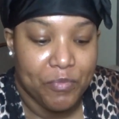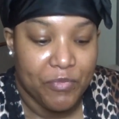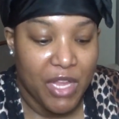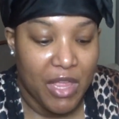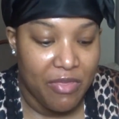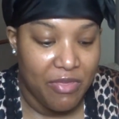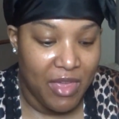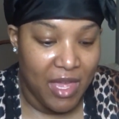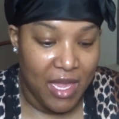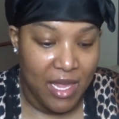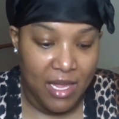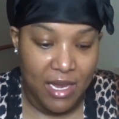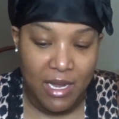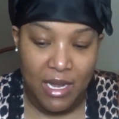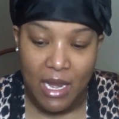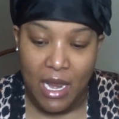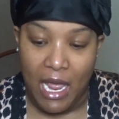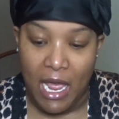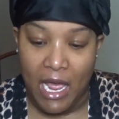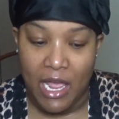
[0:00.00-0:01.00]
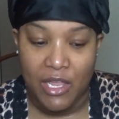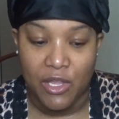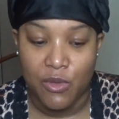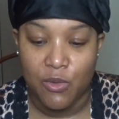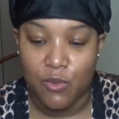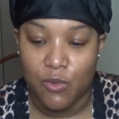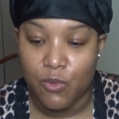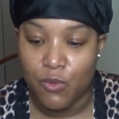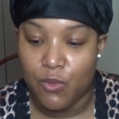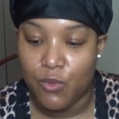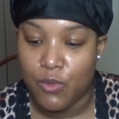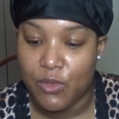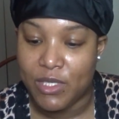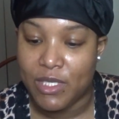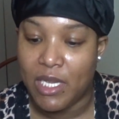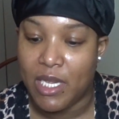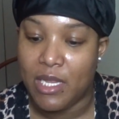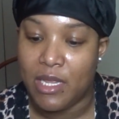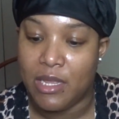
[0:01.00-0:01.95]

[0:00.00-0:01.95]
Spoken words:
Then I use